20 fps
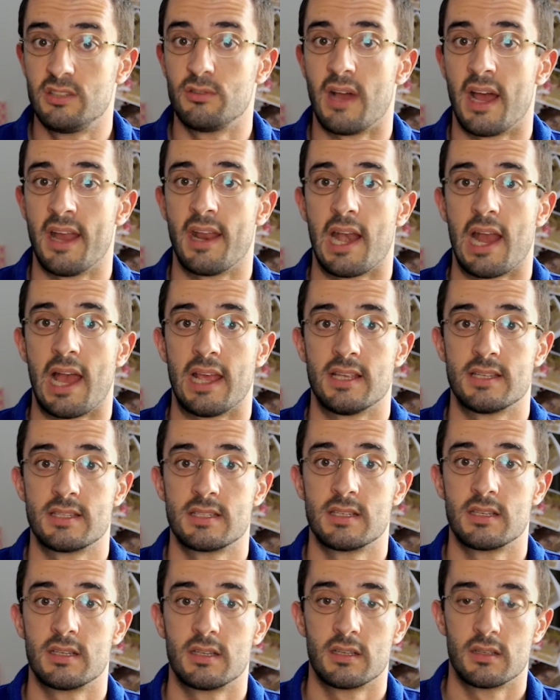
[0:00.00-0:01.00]
to analyze.
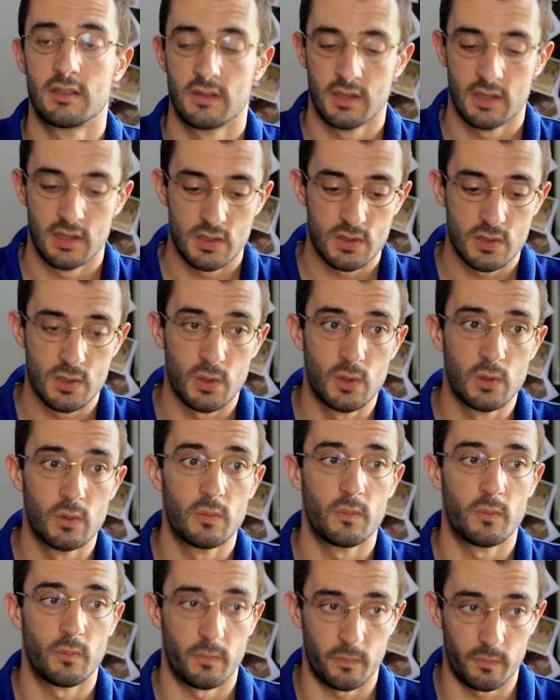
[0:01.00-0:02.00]

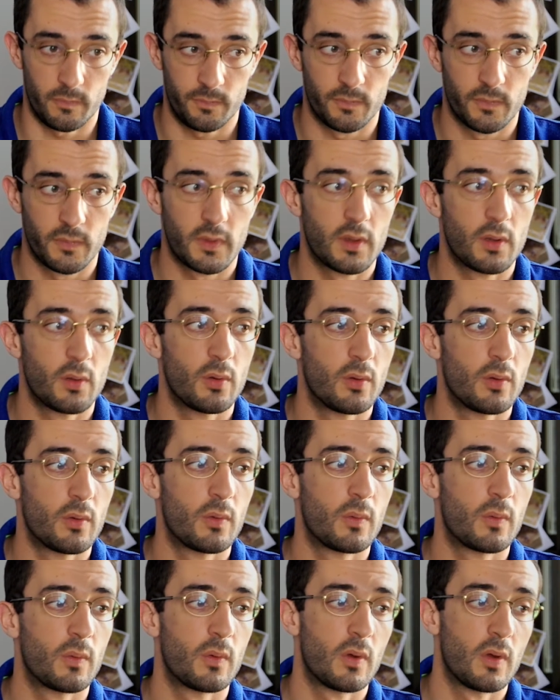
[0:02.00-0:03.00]
So
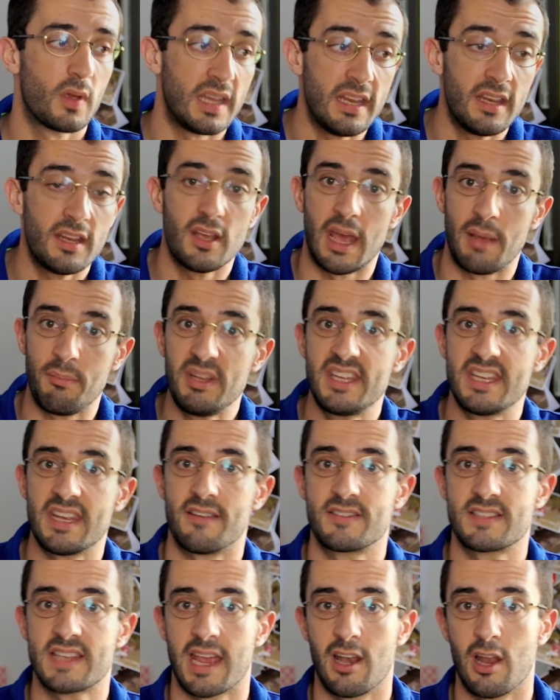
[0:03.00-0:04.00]
in the METF
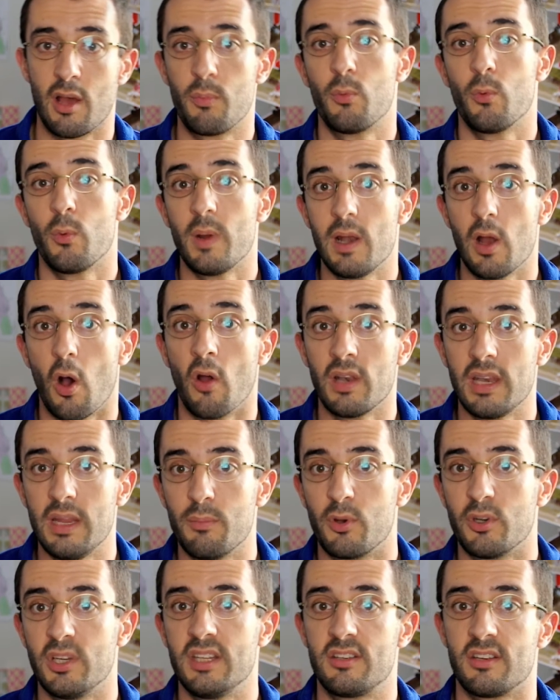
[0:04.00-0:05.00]
scale-up, we'll only
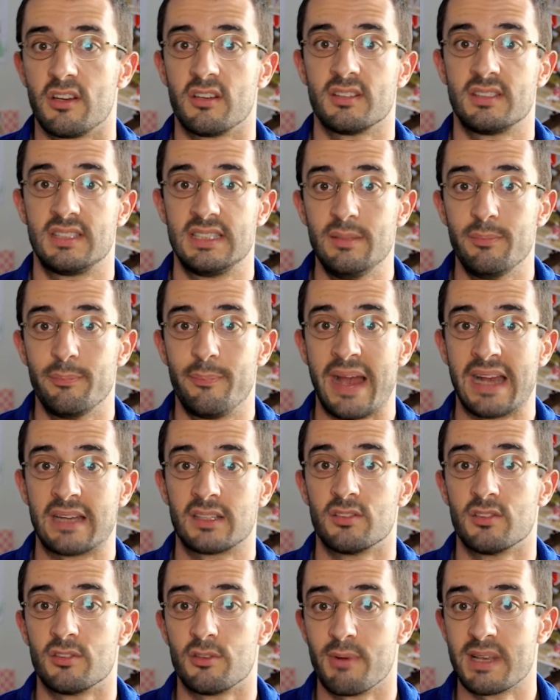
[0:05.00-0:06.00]
monitor the impact
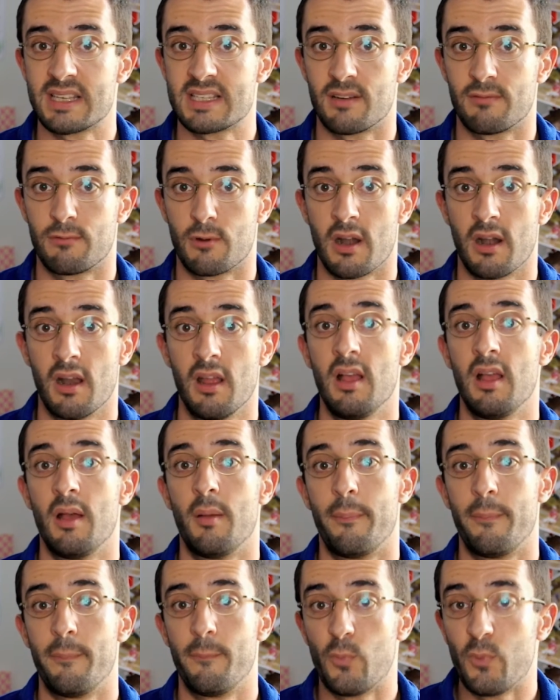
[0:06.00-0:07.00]
on the reservoir
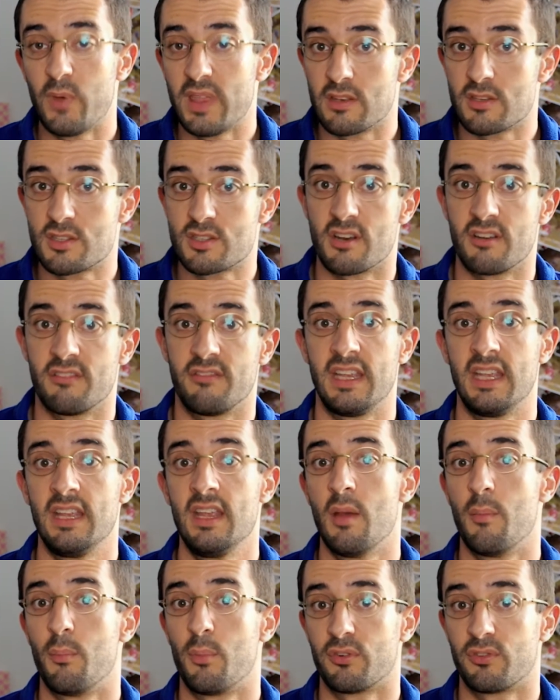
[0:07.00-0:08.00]
with a survey
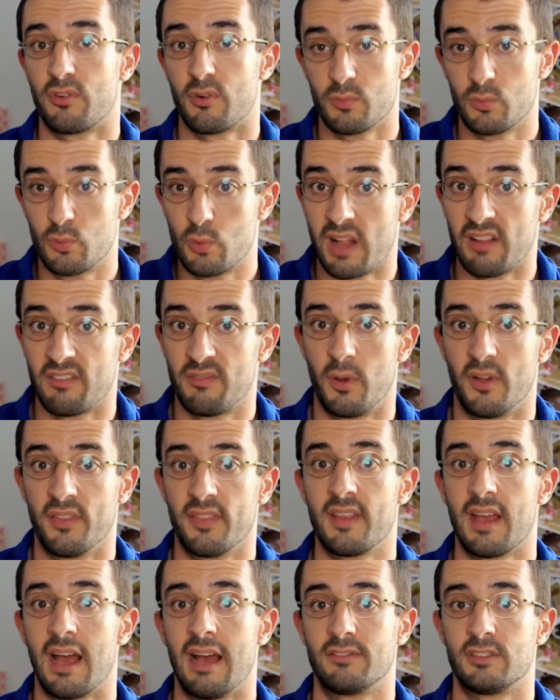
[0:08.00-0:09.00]
performed 12
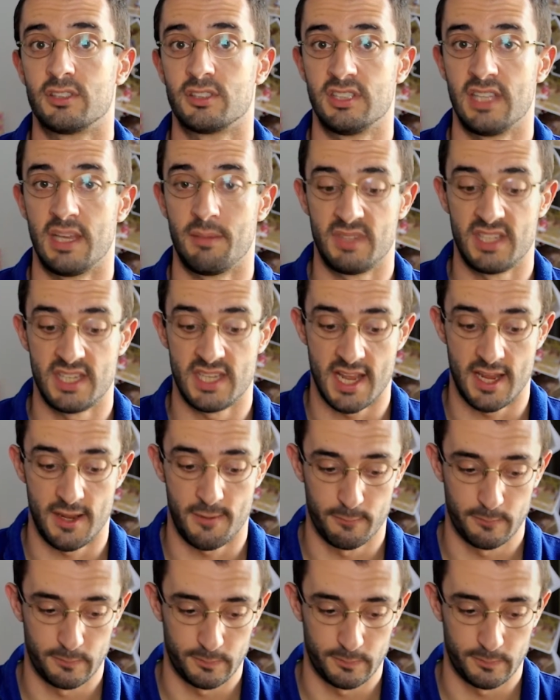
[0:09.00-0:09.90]
months after the MDA.